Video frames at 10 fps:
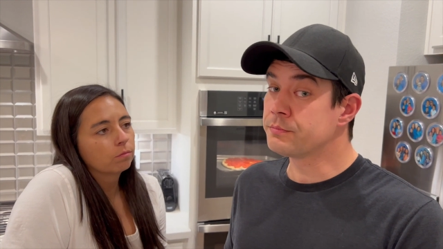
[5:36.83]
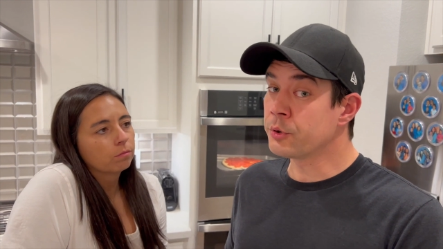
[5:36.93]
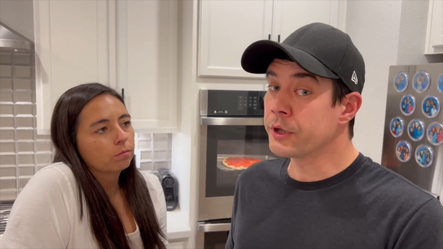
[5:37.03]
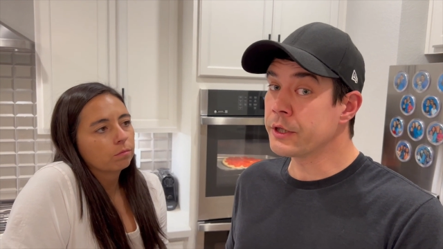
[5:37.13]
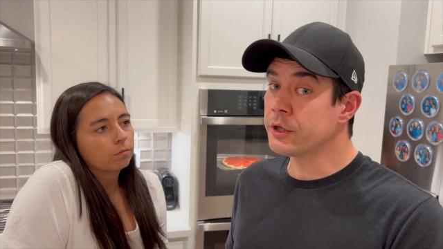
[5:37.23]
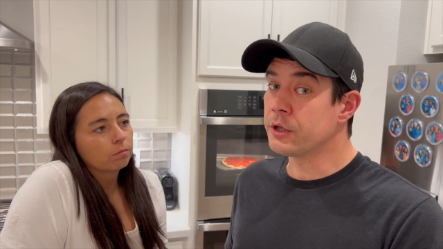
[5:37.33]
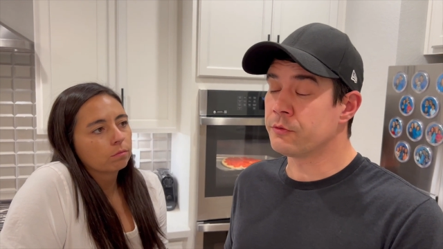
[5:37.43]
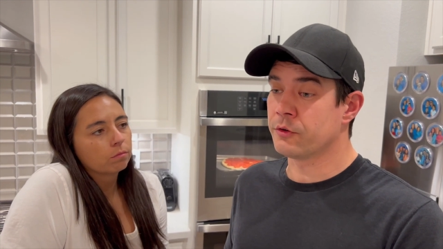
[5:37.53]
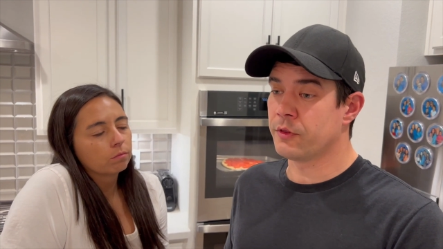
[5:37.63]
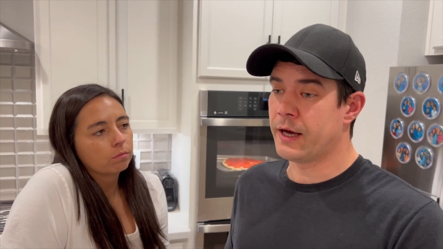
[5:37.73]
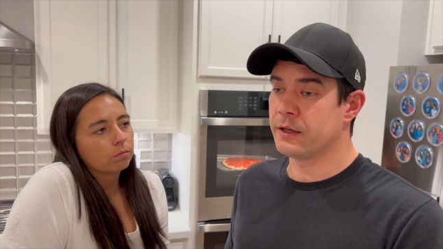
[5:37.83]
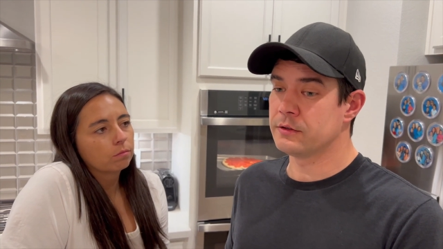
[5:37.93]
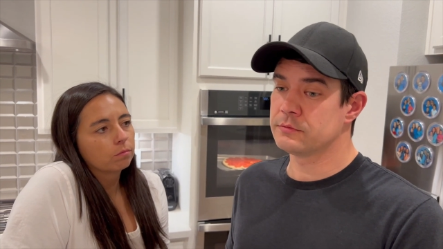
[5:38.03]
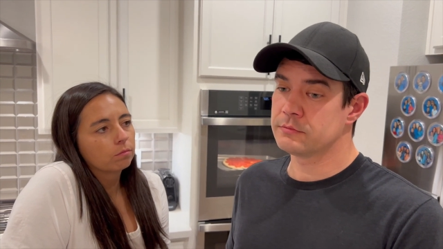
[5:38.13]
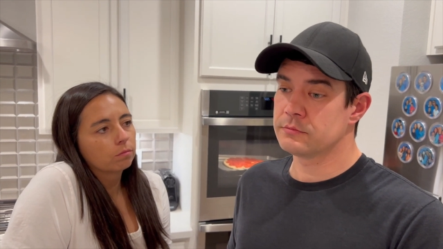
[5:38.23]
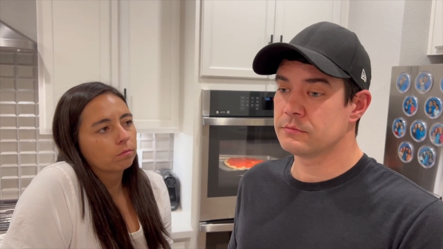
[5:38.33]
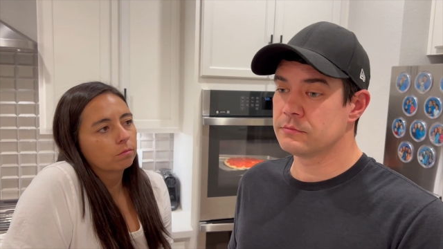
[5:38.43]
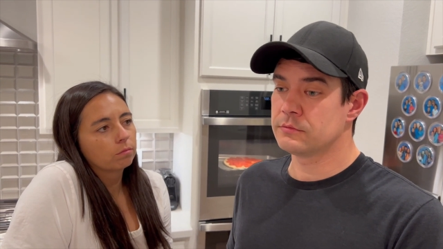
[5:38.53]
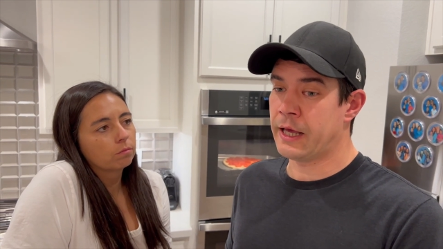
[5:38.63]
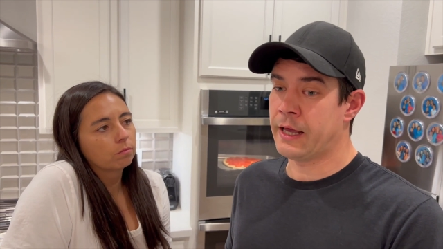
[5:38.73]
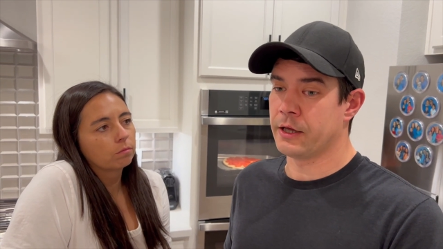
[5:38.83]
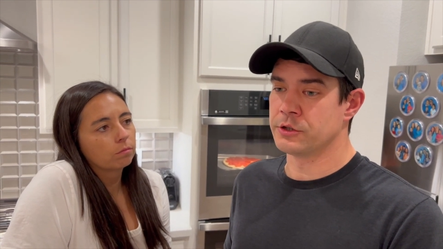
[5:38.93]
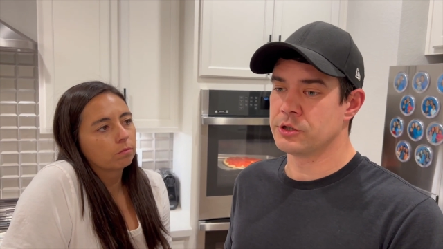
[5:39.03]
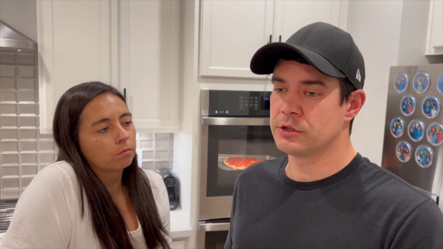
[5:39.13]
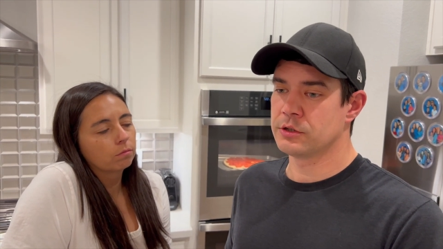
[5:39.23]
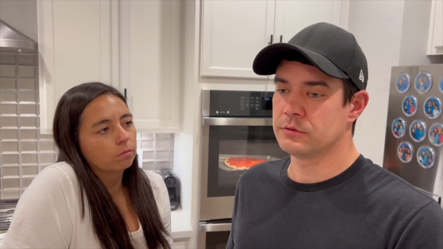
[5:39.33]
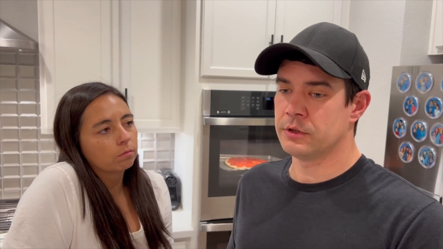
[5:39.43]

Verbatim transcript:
Speaker 1: pretty good for that age.